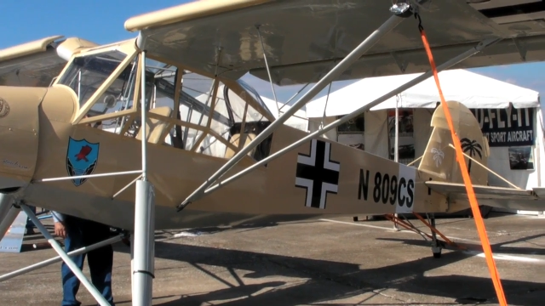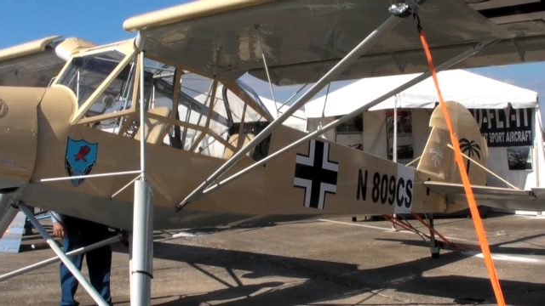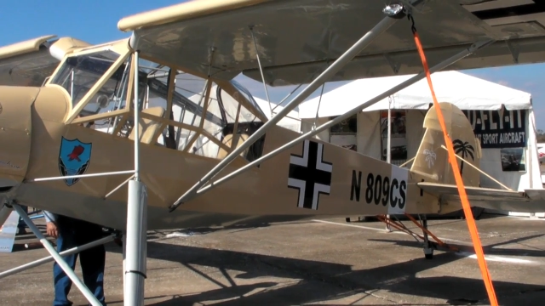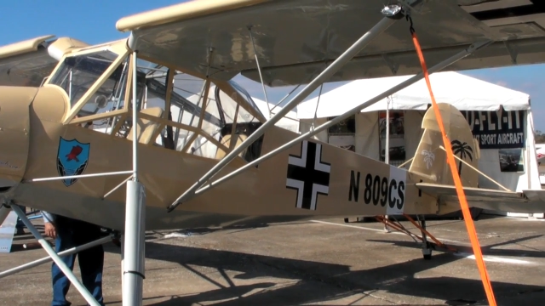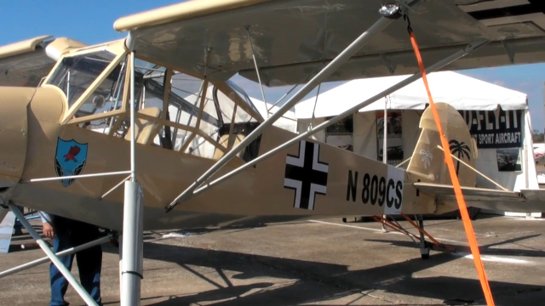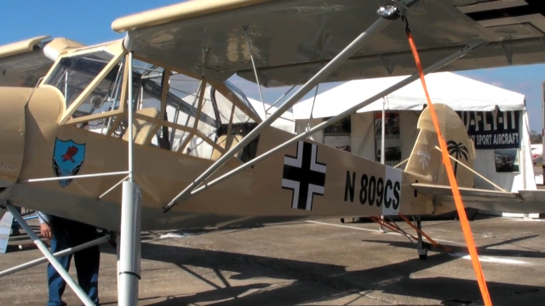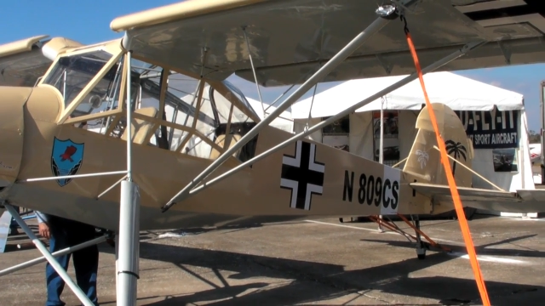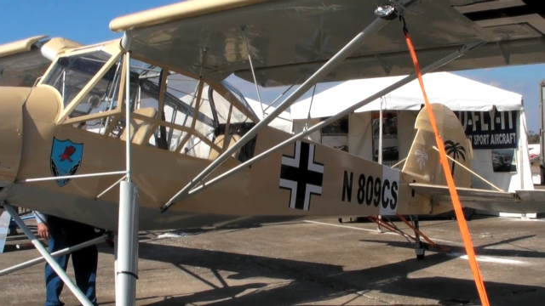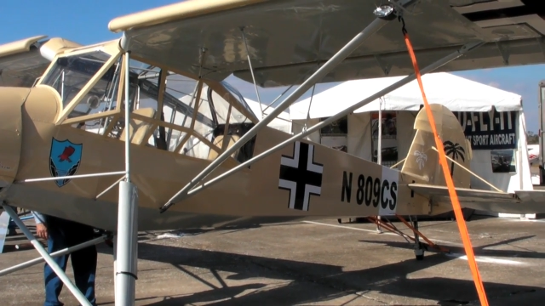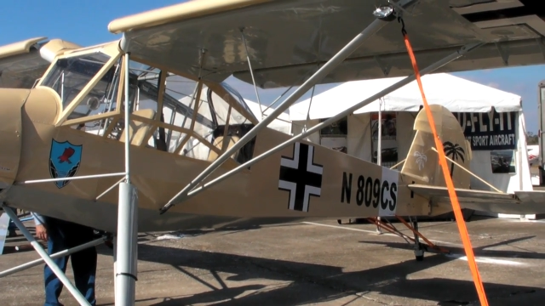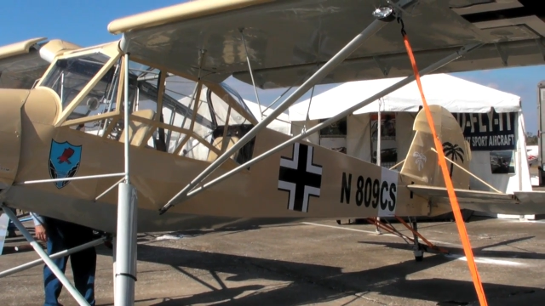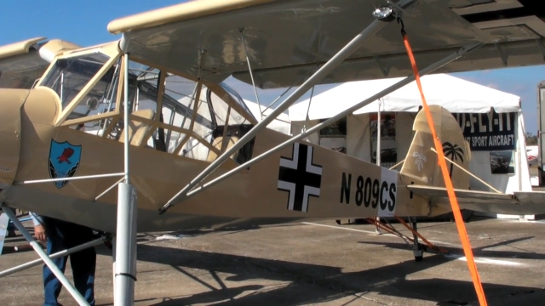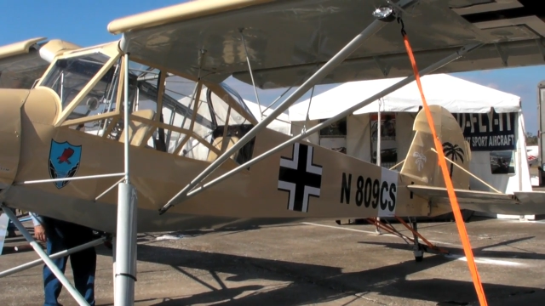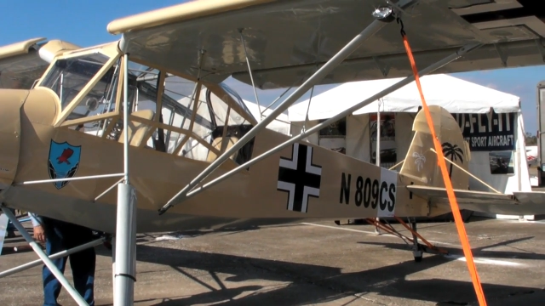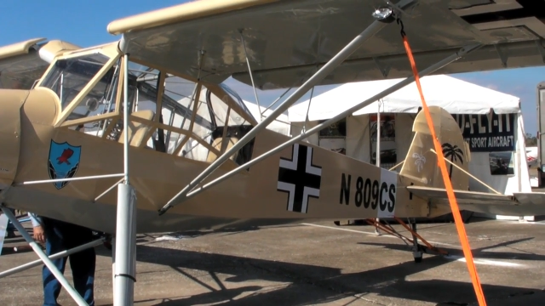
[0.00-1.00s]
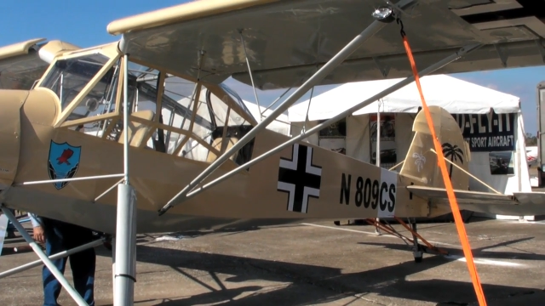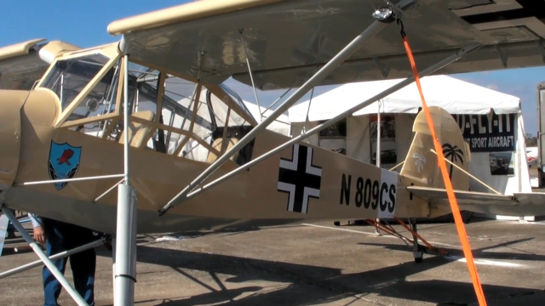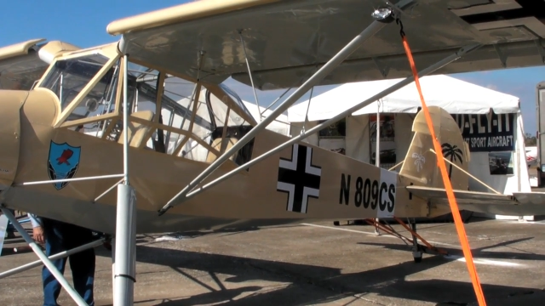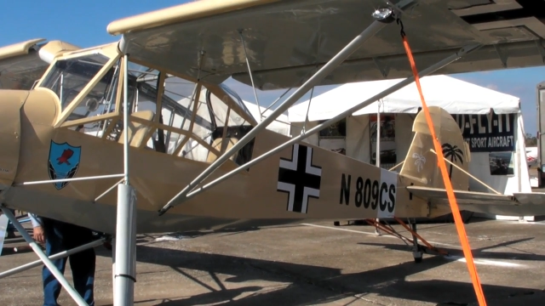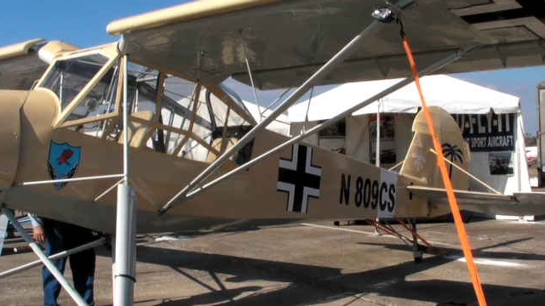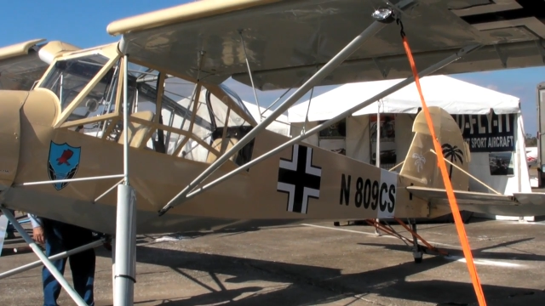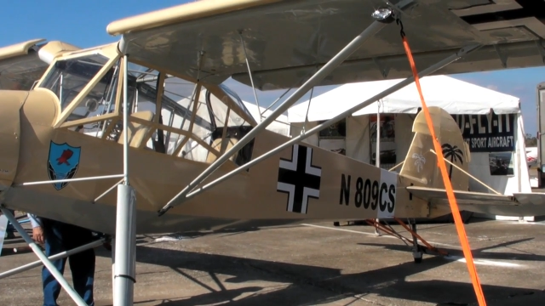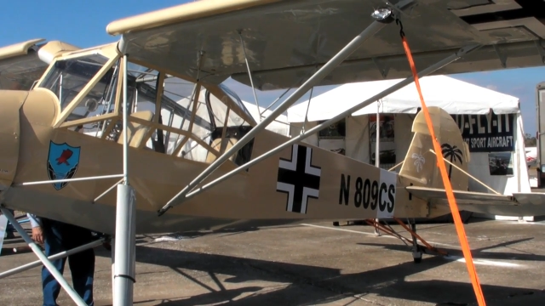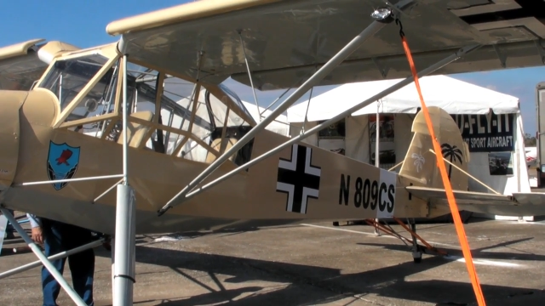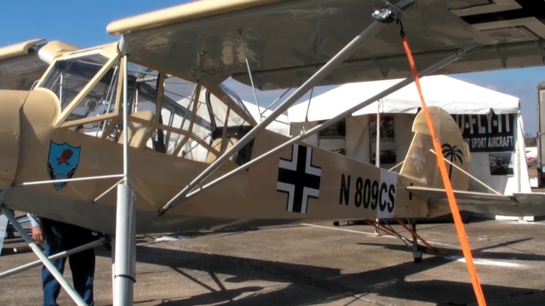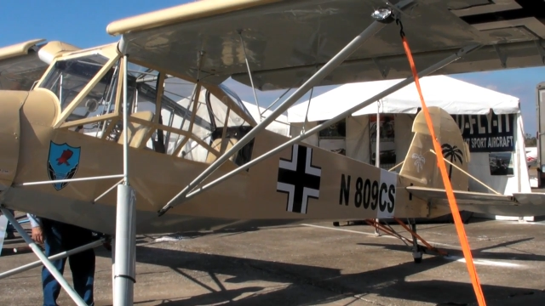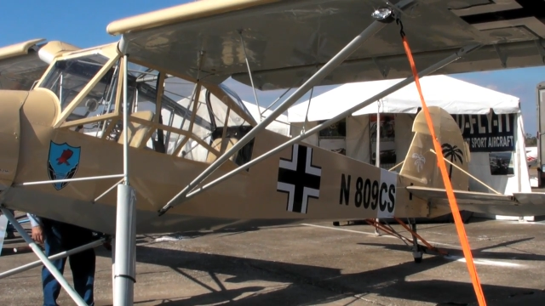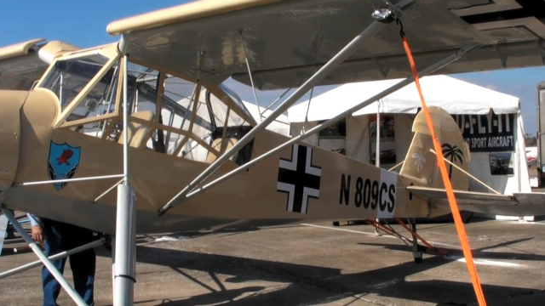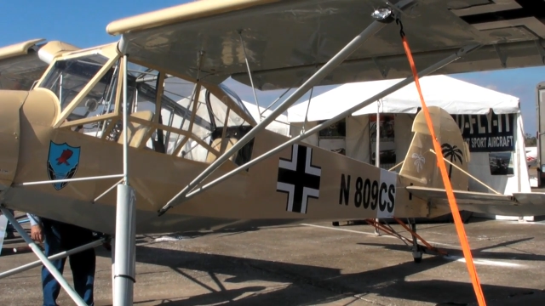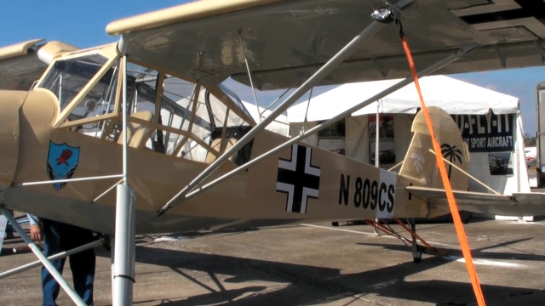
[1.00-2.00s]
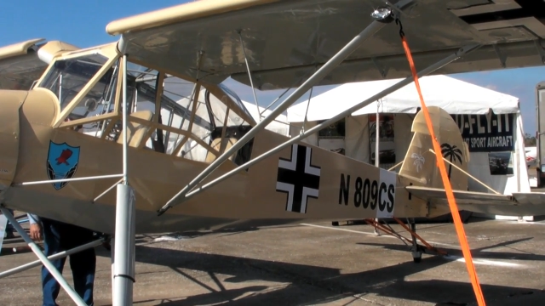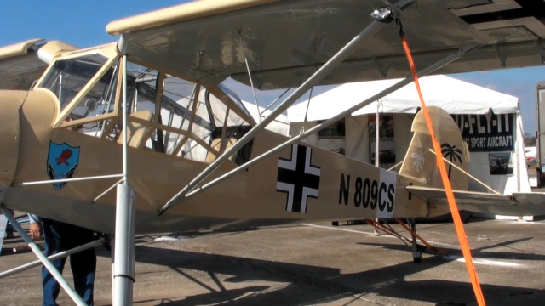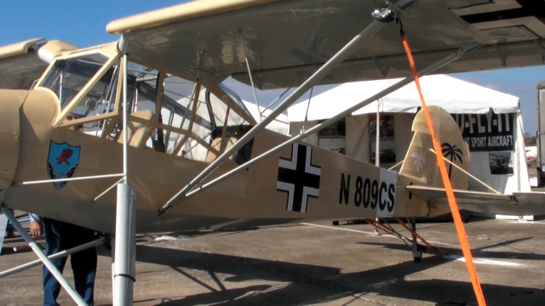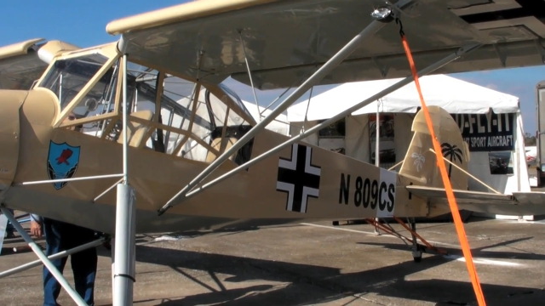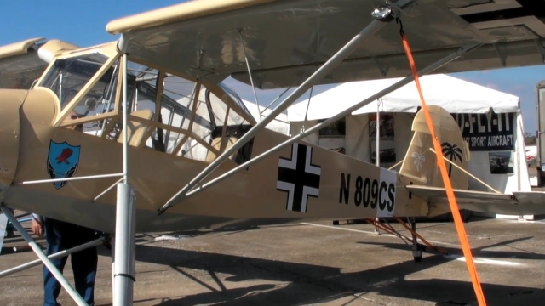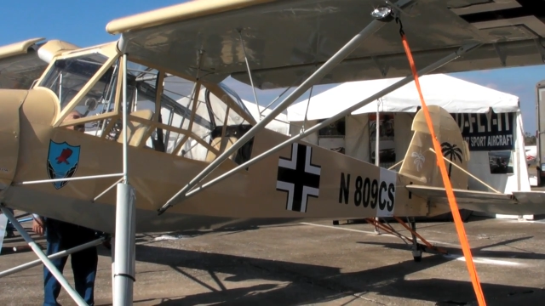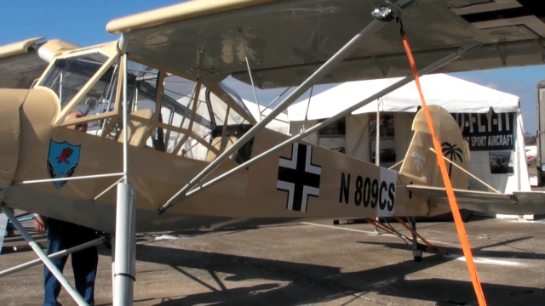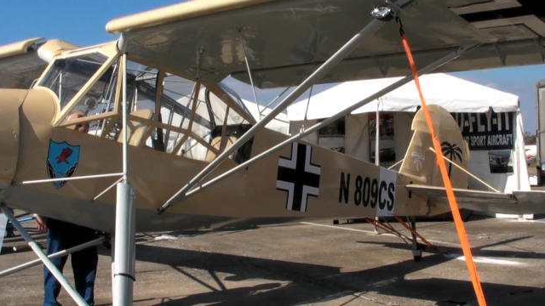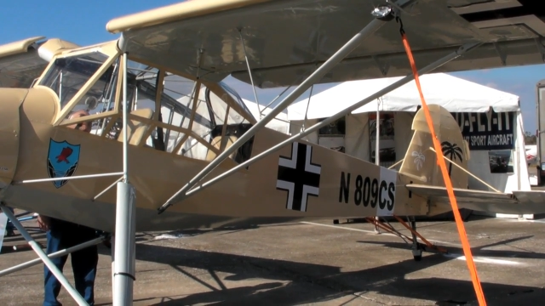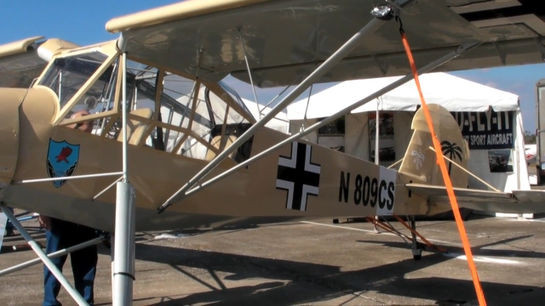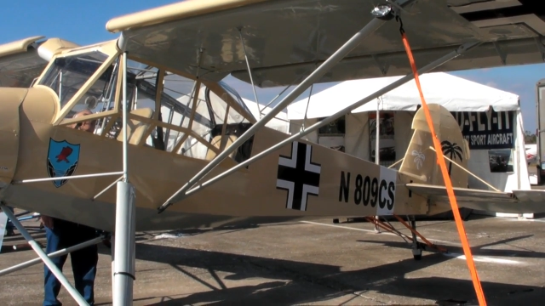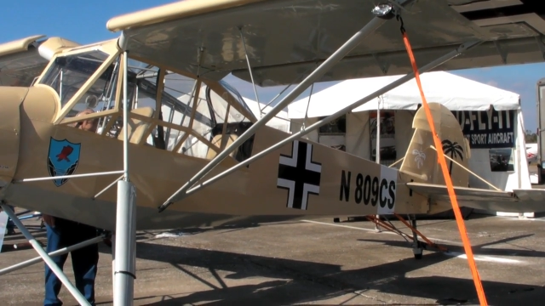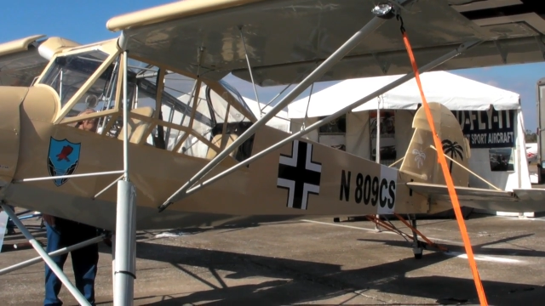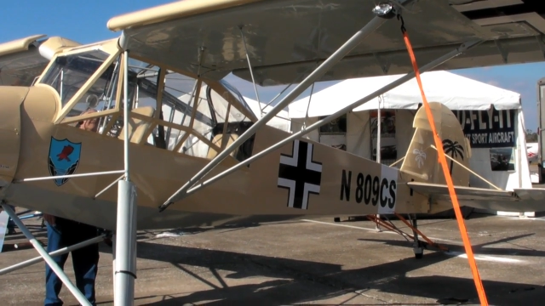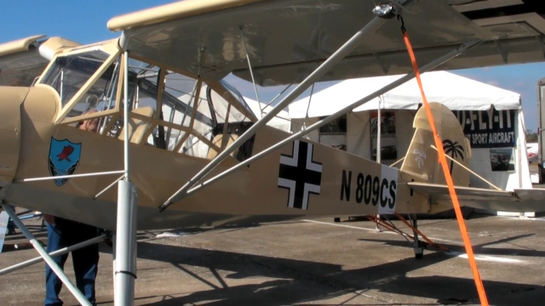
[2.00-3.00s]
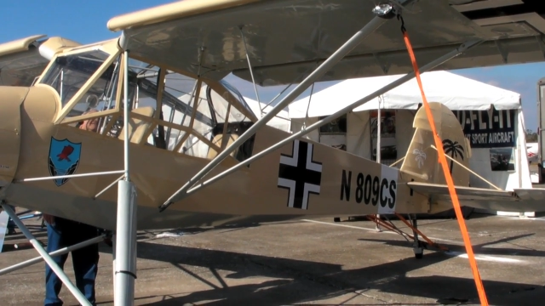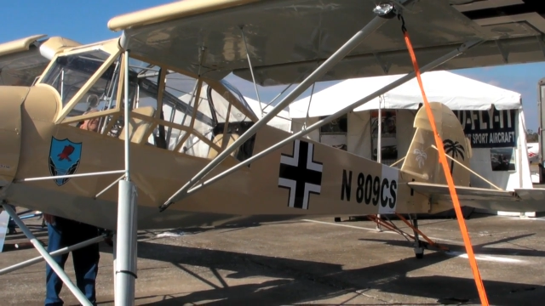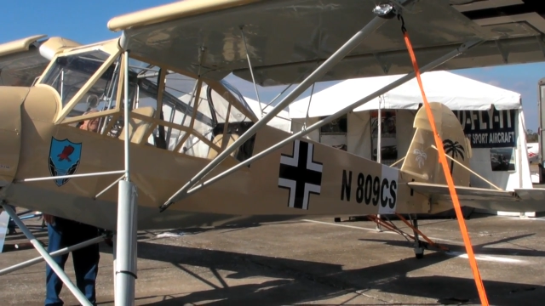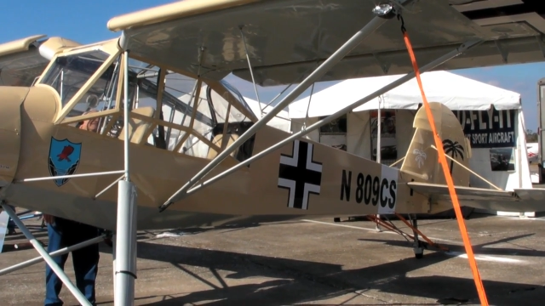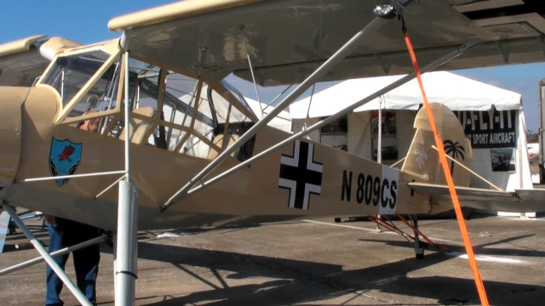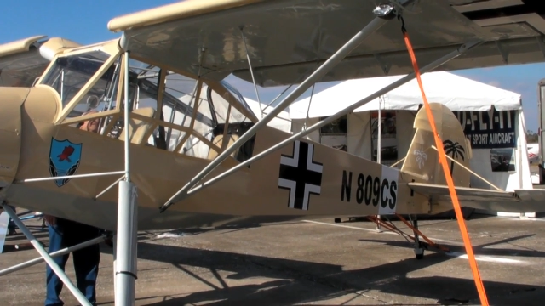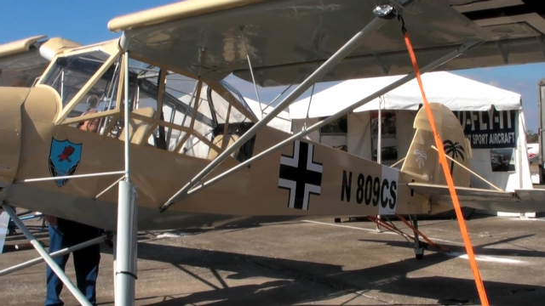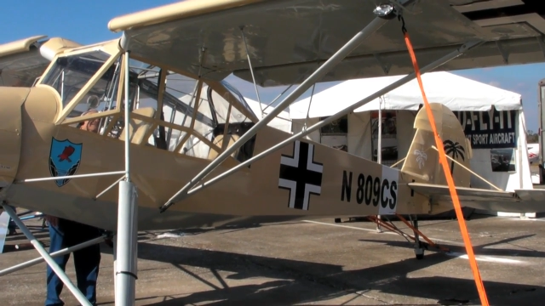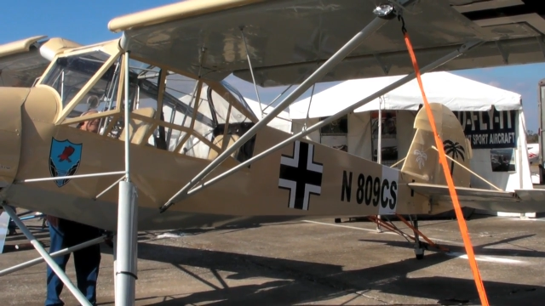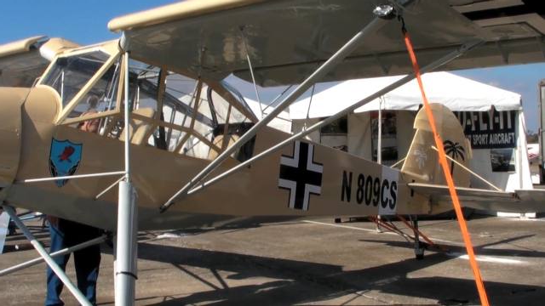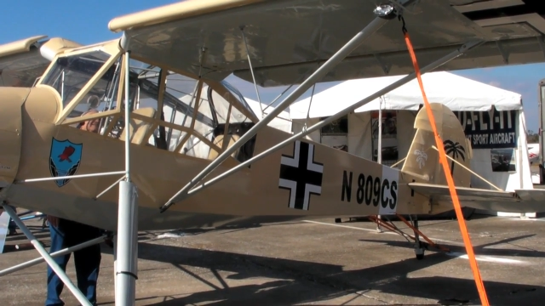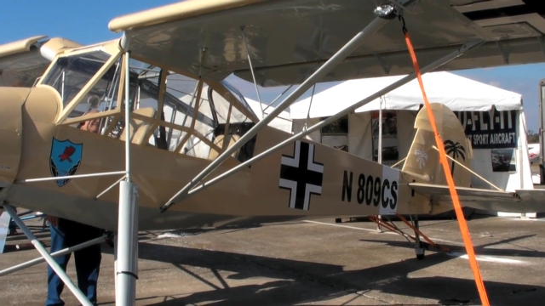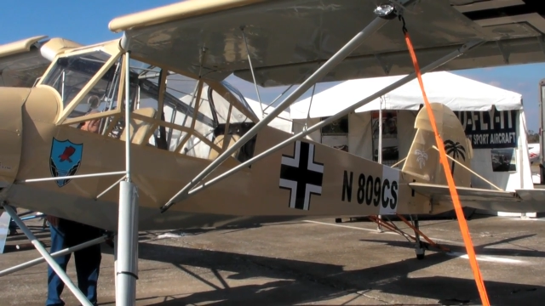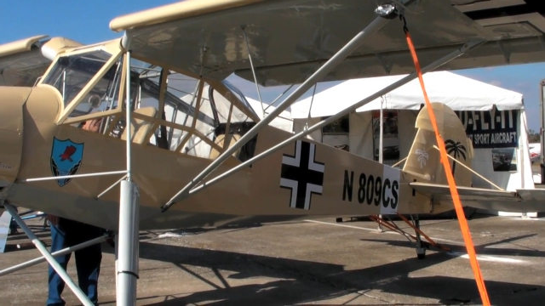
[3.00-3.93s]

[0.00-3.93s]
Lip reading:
(no speaker visible)